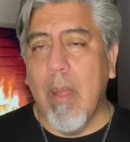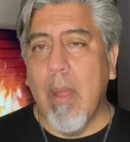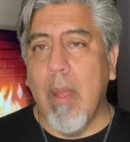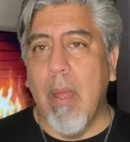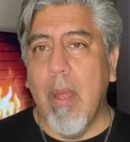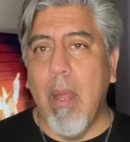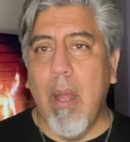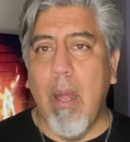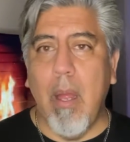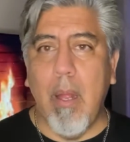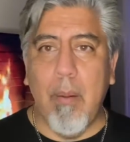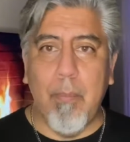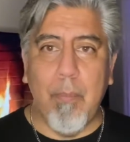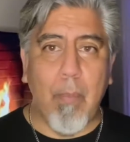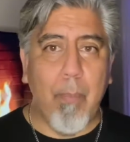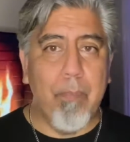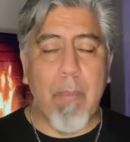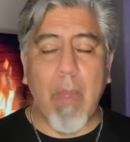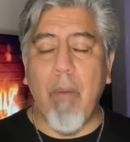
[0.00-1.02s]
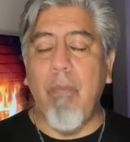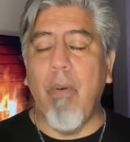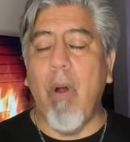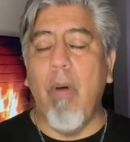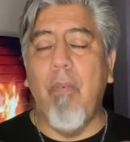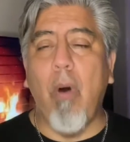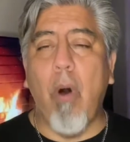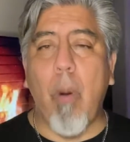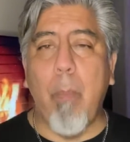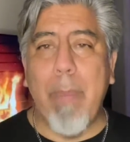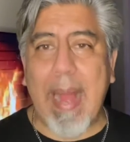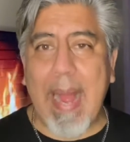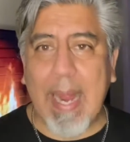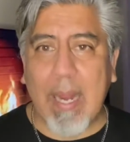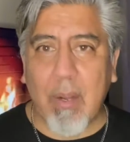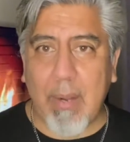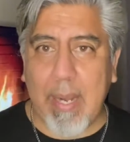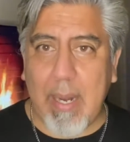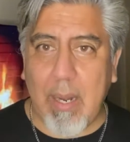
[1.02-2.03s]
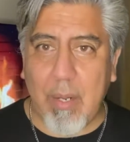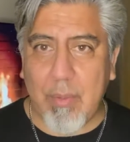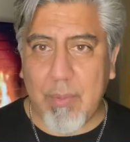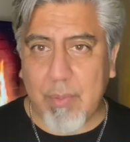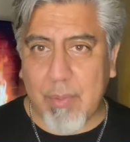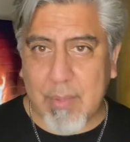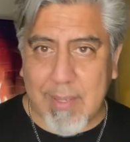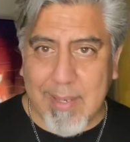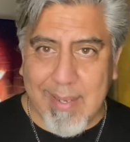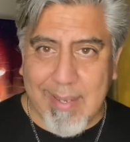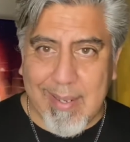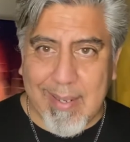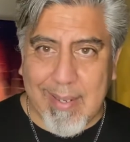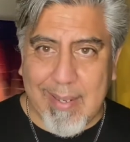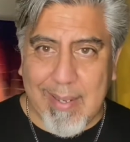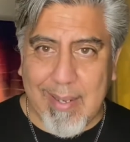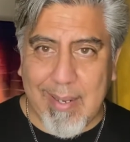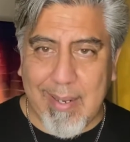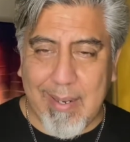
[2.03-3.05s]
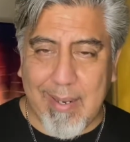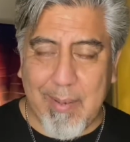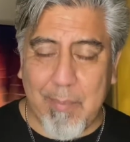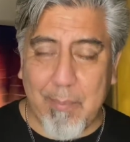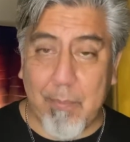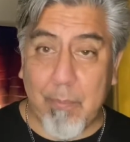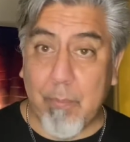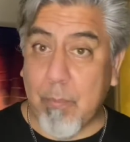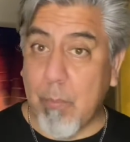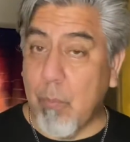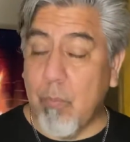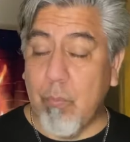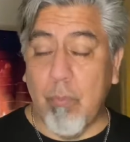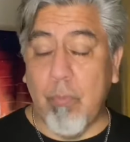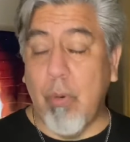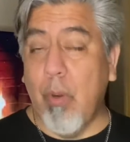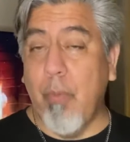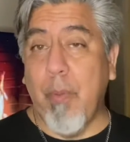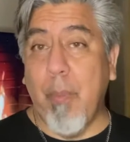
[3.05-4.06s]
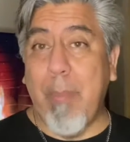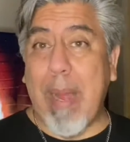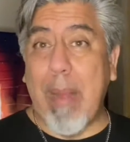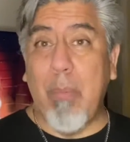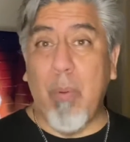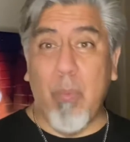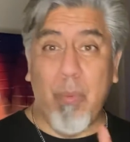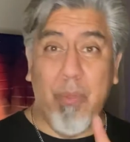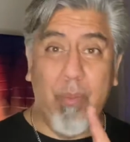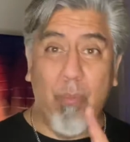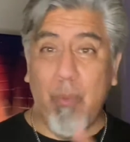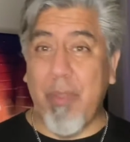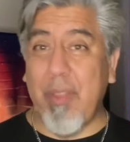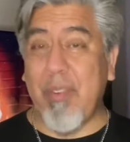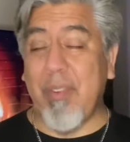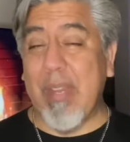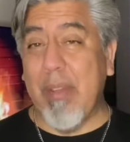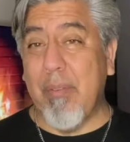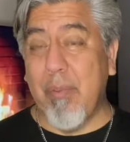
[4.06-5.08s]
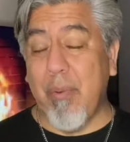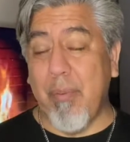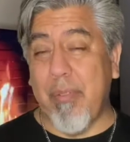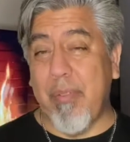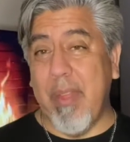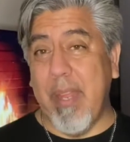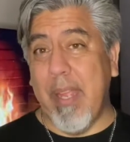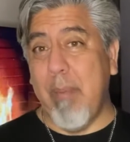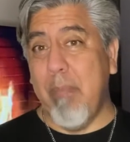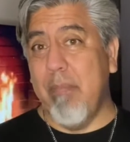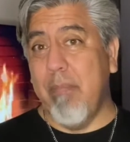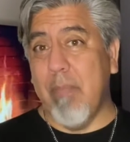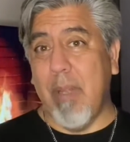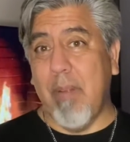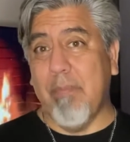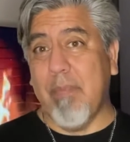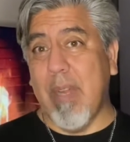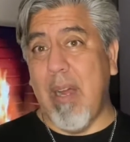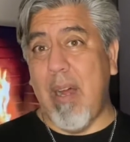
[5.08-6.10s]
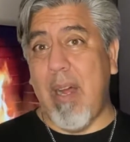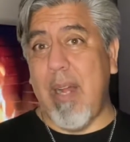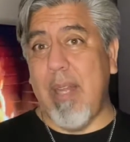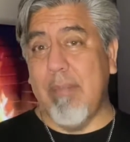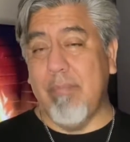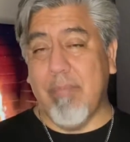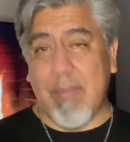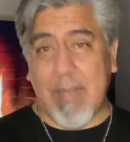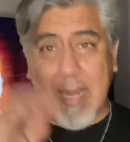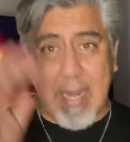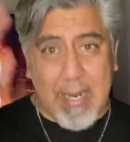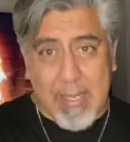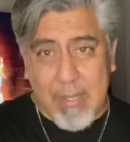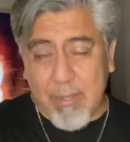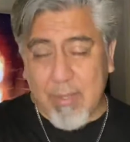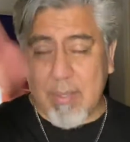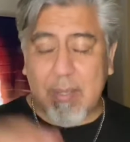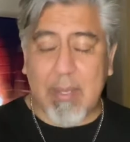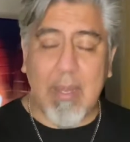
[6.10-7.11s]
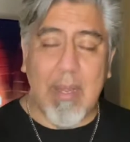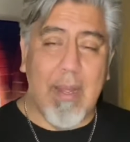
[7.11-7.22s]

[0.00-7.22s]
all backgrounds, wrote the Bible with a central theme of God. God is